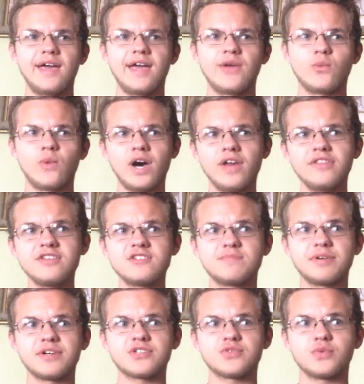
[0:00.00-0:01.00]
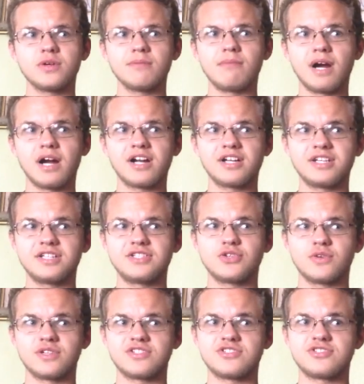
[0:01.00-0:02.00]
And while these books were marketed
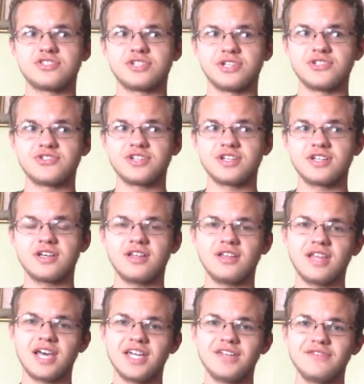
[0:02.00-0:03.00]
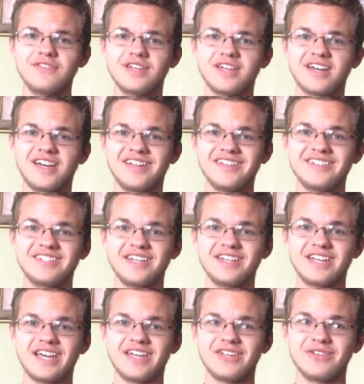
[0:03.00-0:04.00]
towards children, a lot of the
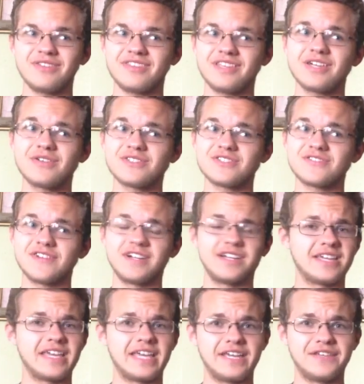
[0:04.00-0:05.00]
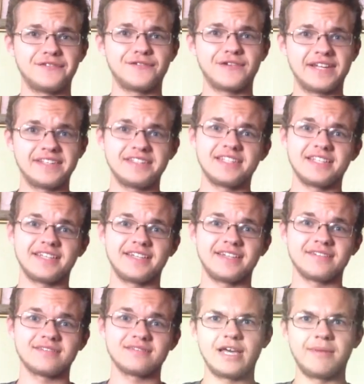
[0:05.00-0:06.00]
content I don't think was very kid-friendly.
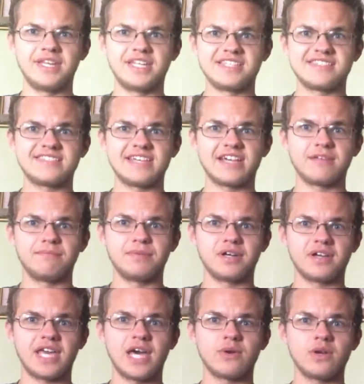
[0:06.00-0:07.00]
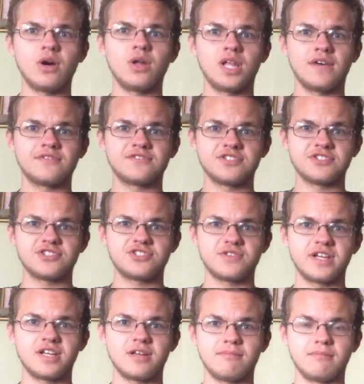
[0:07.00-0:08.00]
I mean, in the second book, Count Olaf just
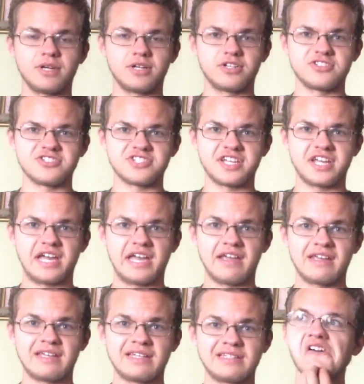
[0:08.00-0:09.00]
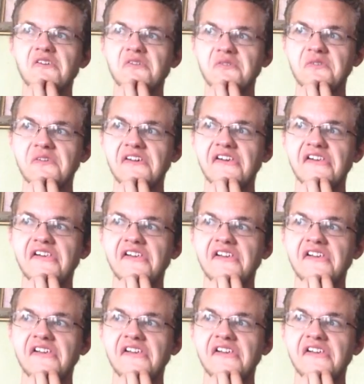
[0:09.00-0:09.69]
straight up murders a guy. Oh, no.